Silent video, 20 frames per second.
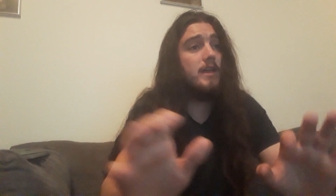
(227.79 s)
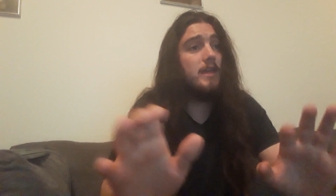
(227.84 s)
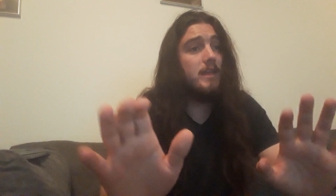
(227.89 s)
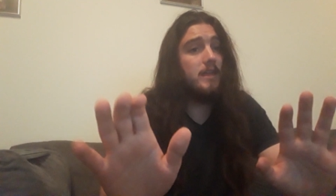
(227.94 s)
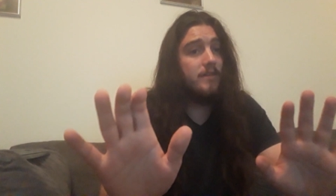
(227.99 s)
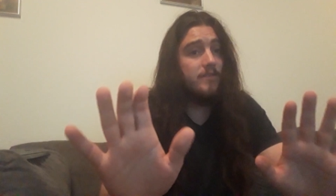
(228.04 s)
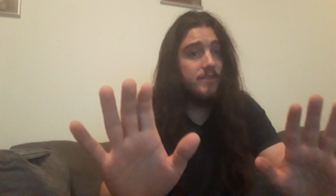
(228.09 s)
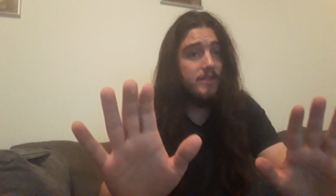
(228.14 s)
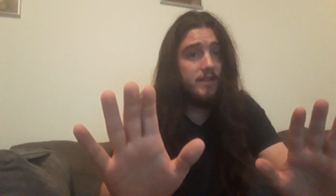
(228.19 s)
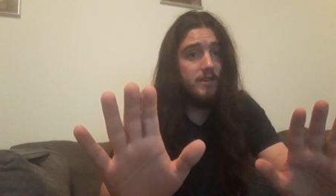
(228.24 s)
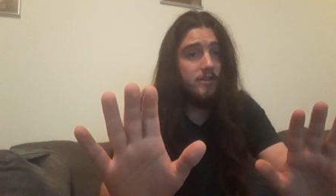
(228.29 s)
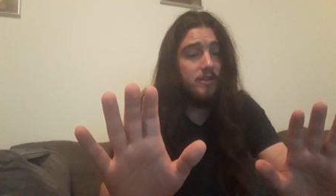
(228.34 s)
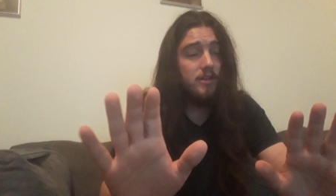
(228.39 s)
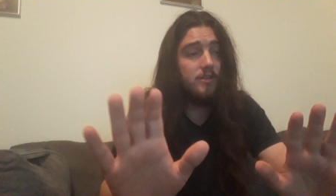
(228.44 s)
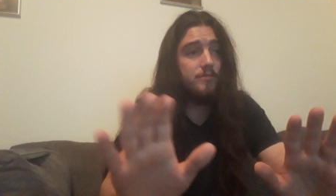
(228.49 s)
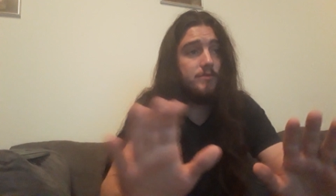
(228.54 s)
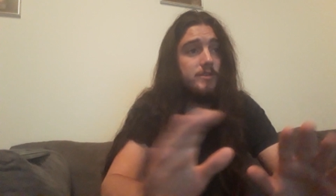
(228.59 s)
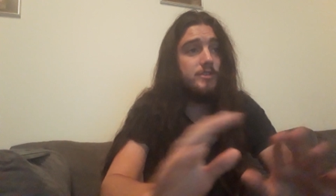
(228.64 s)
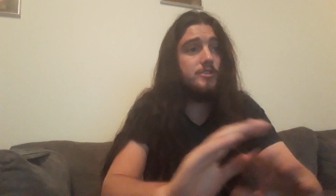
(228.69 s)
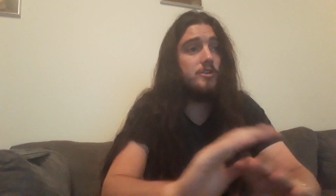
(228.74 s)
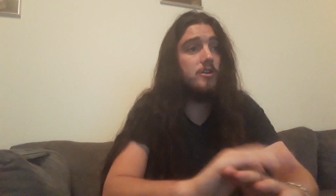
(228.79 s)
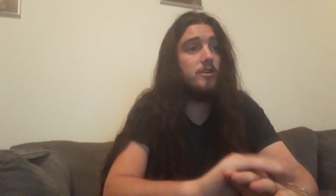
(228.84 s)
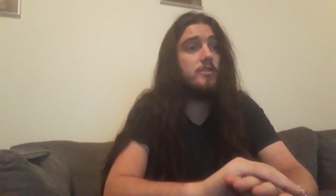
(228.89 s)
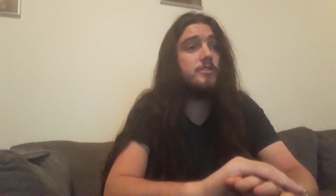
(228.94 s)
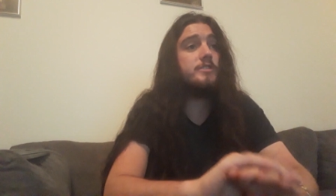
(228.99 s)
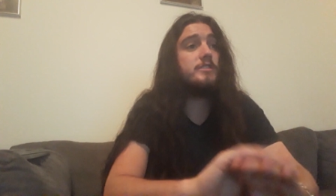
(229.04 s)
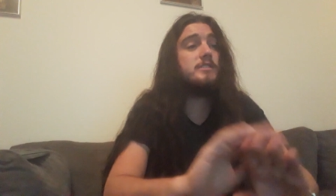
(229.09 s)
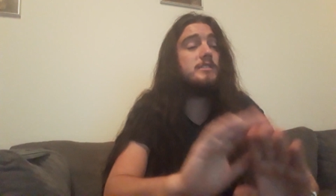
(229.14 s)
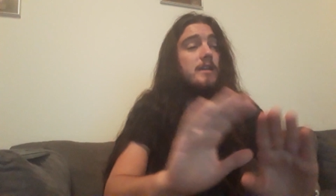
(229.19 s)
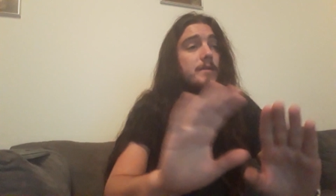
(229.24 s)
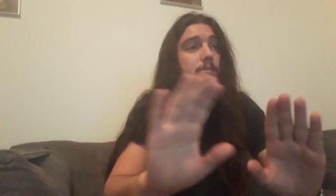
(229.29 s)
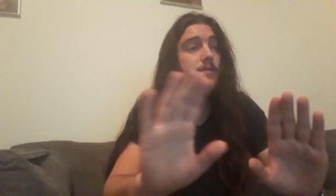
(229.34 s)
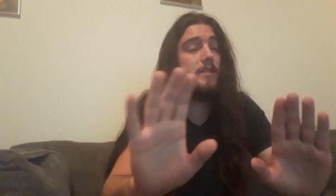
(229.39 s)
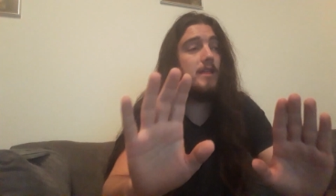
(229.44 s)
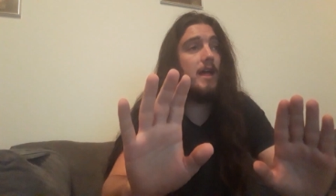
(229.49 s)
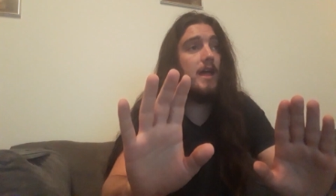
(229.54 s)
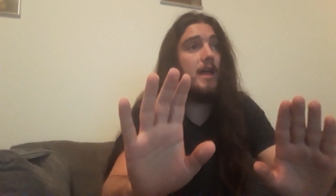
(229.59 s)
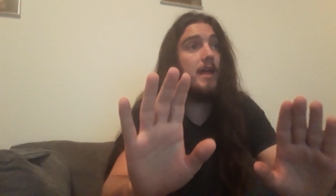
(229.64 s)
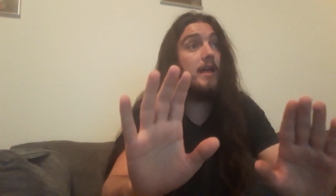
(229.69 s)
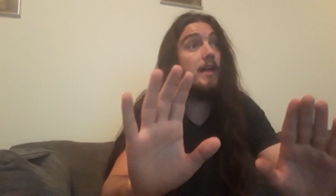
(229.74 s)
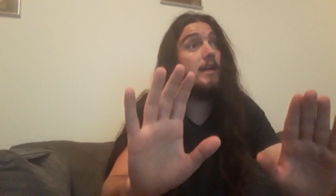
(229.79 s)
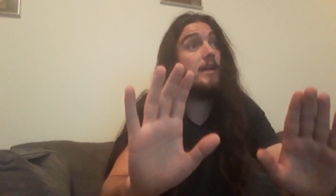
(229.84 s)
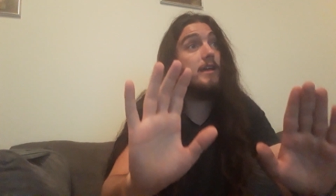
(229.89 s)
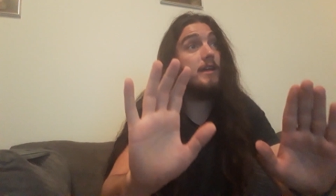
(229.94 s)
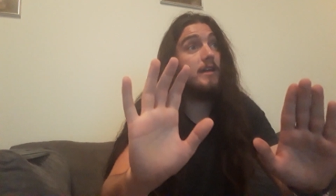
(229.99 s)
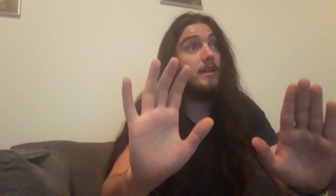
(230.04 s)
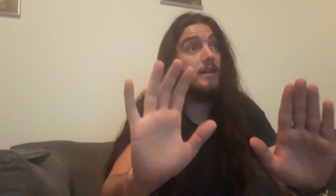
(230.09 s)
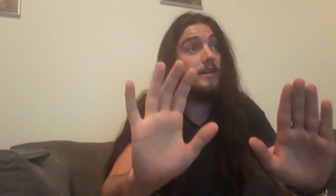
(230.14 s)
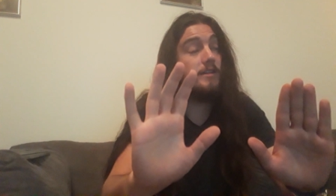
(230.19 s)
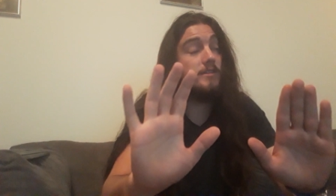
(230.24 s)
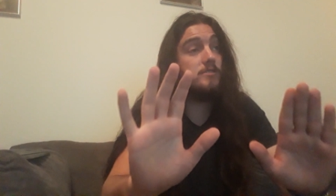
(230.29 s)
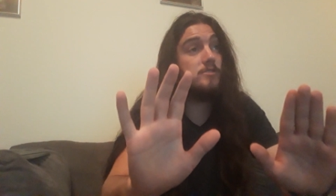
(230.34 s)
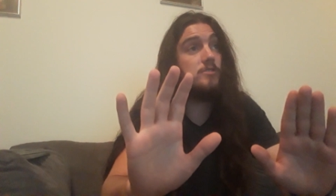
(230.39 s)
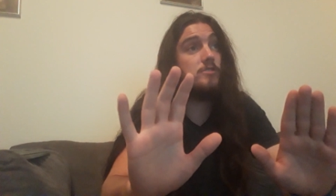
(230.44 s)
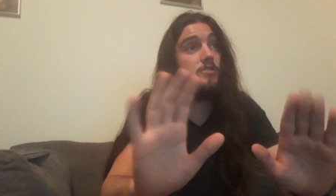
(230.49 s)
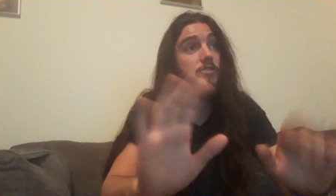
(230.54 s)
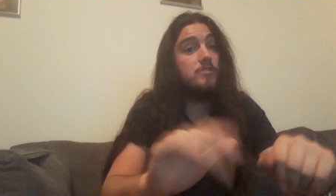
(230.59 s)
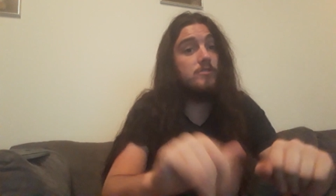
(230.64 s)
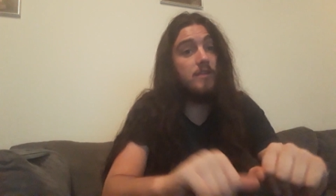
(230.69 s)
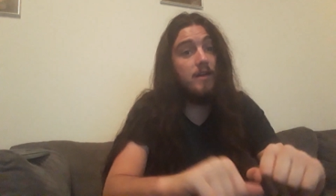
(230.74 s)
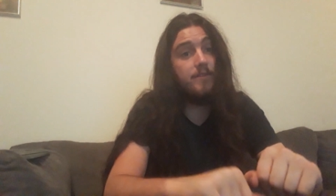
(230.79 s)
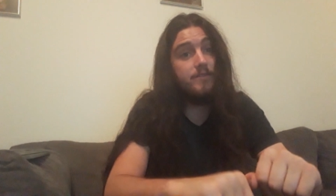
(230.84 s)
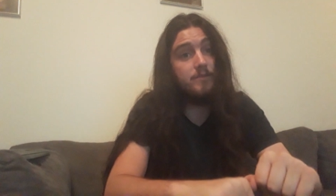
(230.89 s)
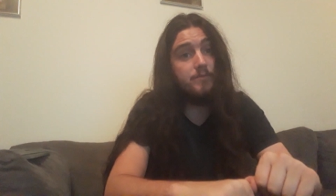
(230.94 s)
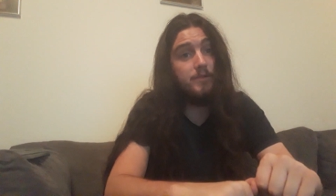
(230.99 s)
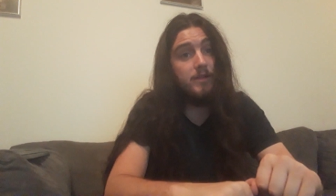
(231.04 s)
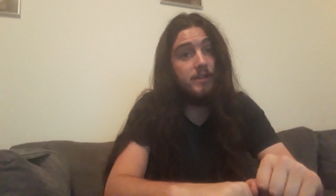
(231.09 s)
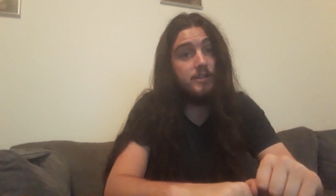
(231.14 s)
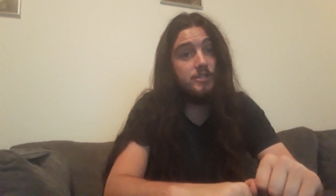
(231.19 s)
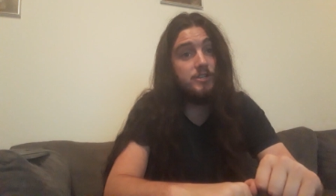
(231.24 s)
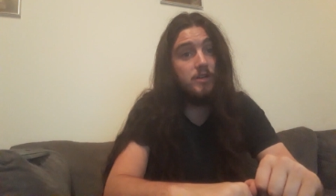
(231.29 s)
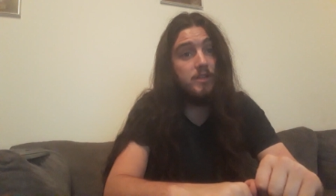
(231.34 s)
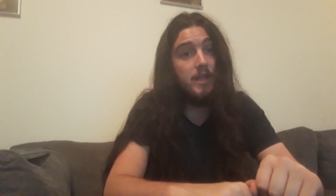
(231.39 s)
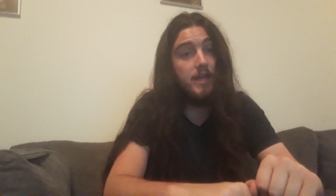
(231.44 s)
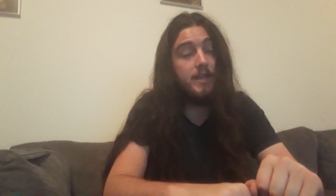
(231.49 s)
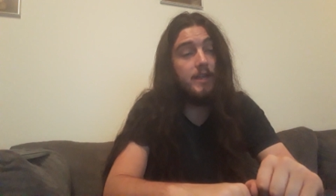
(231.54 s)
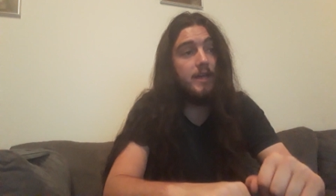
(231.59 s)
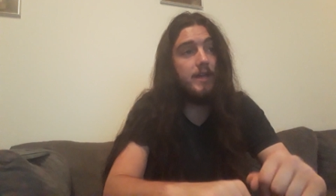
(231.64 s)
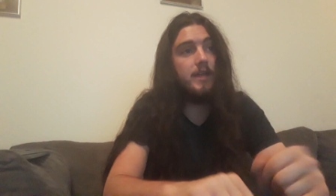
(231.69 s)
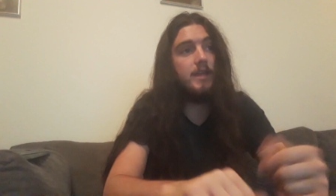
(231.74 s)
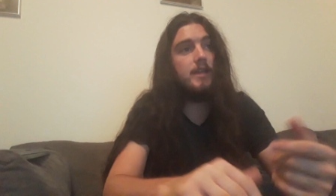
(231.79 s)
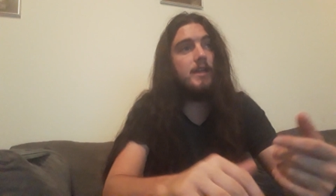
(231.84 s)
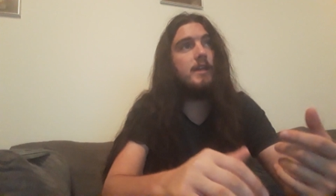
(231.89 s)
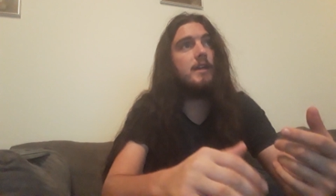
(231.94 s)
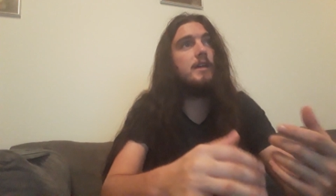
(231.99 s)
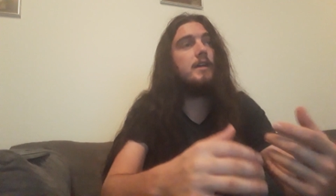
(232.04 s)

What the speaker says: Even then you can recharge, except that it's good you don't have to play a show that night.